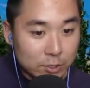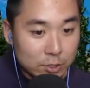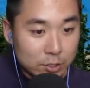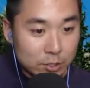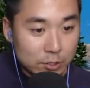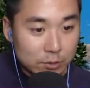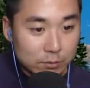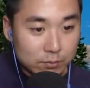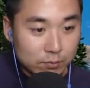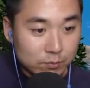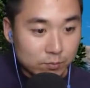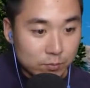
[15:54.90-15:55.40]

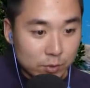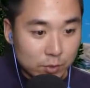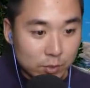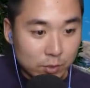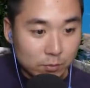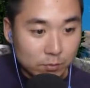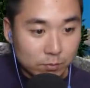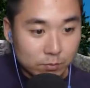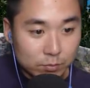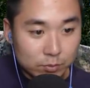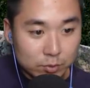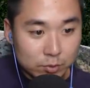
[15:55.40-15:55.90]
you
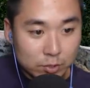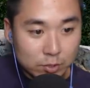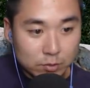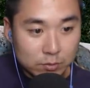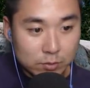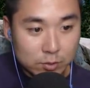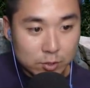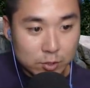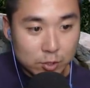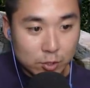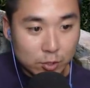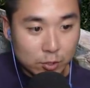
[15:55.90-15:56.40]
know,
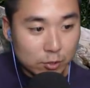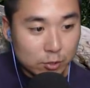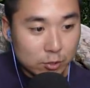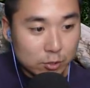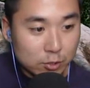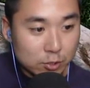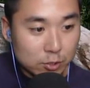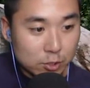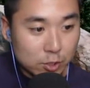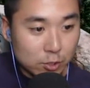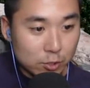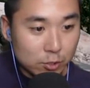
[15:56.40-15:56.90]
she stood
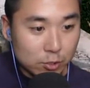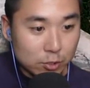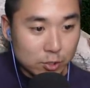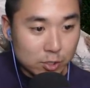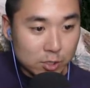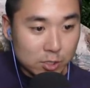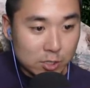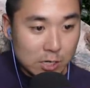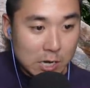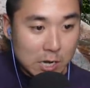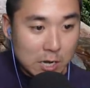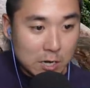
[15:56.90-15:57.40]
her
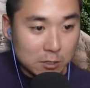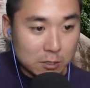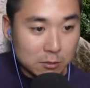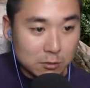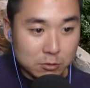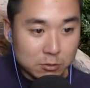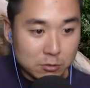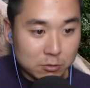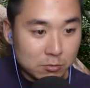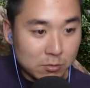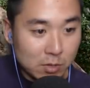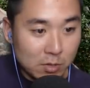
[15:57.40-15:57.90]

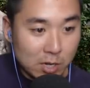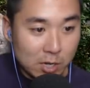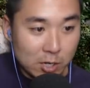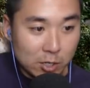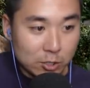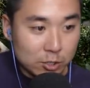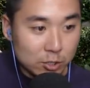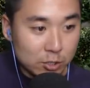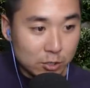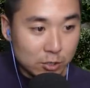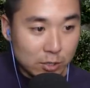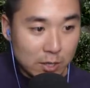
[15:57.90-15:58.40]
stance and
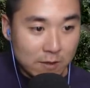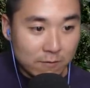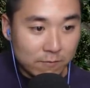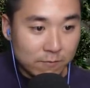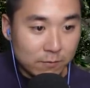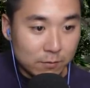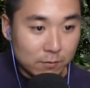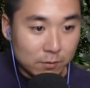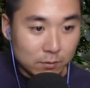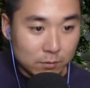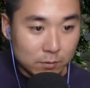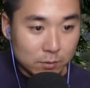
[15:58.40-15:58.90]
she
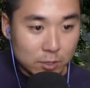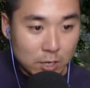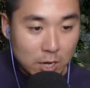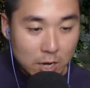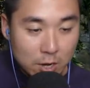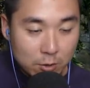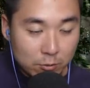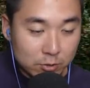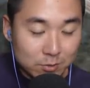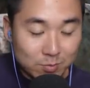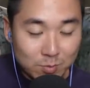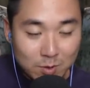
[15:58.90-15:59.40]
left.
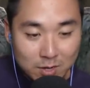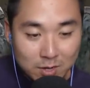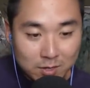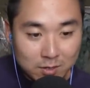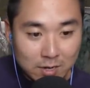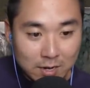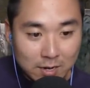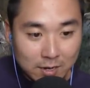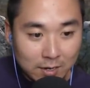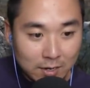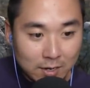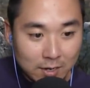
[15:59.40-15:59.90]
I
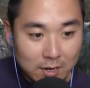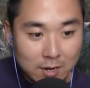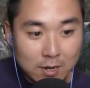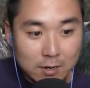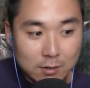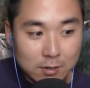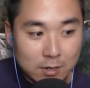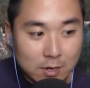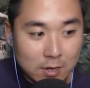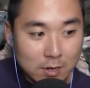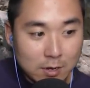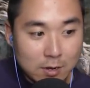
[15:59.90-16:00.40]
respect that. You can't,
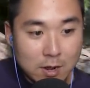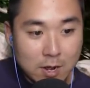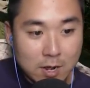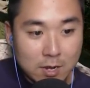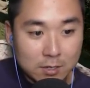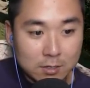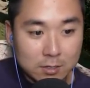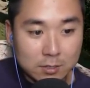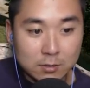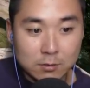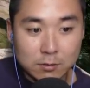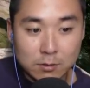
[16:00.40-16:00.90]
I
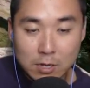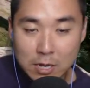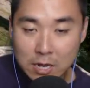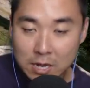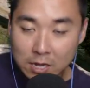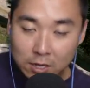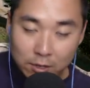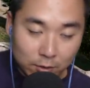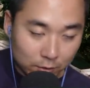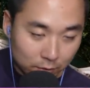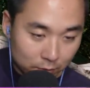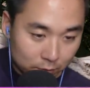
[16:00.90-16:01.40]
cannot
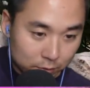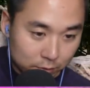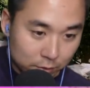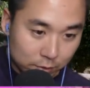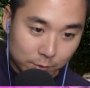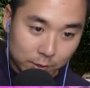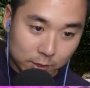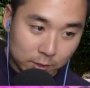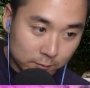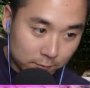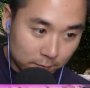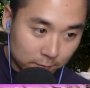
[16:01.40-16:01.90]
hate her
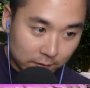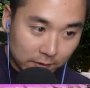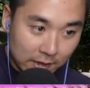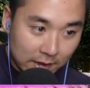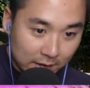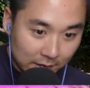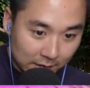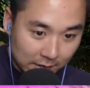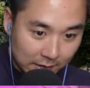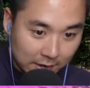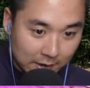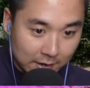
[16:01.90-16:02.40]
too much for
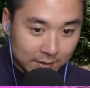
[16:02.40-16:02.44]
that,